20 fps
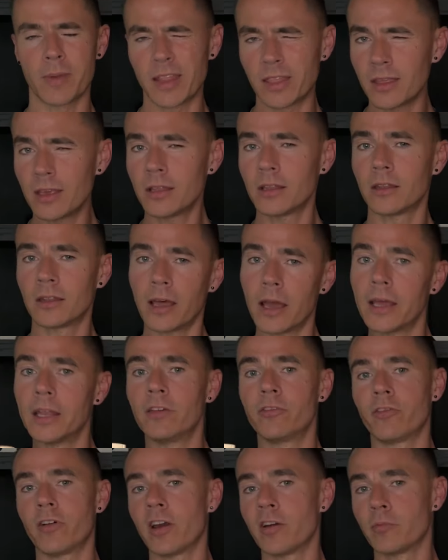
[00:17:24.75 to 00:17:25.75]
I think
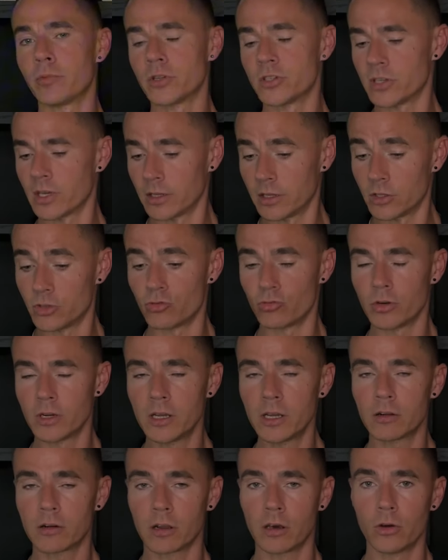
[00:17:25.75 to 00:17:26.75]
95%. It's
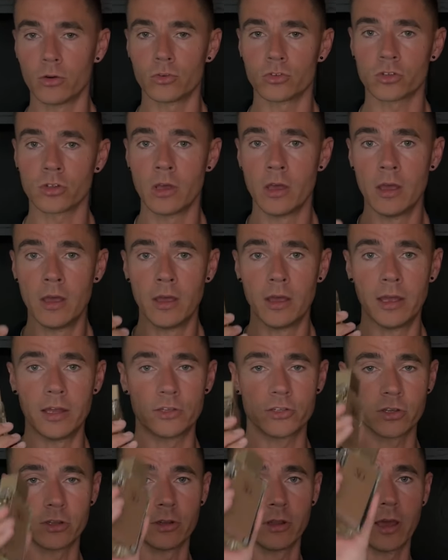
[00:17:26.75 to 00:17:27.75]
really close.
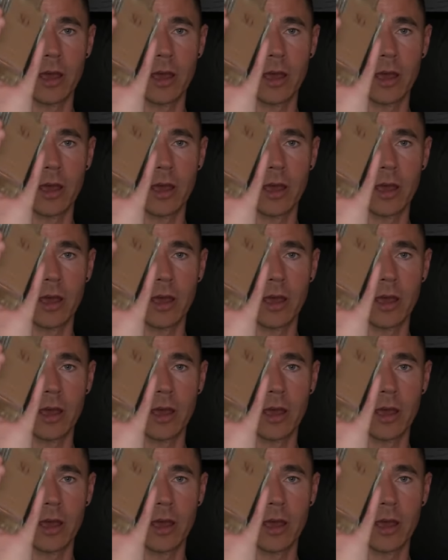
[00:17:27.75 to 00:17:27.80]
It's an